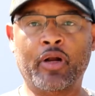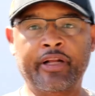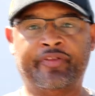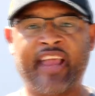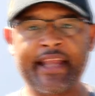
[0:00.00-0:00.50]

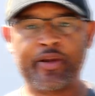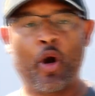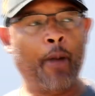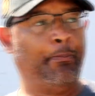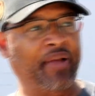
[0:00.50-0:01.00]
going to take
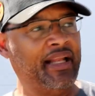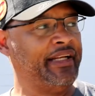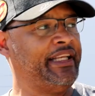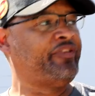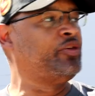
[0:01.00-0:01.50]
your
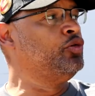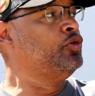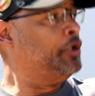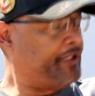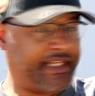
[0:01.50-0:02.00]
ability
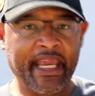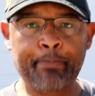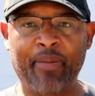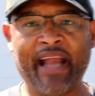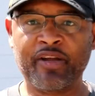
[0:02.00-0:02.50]
to
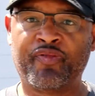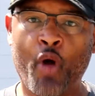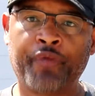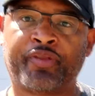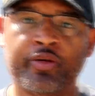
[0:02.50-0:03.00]
get back and
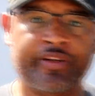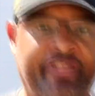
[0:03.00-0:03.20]
forth to the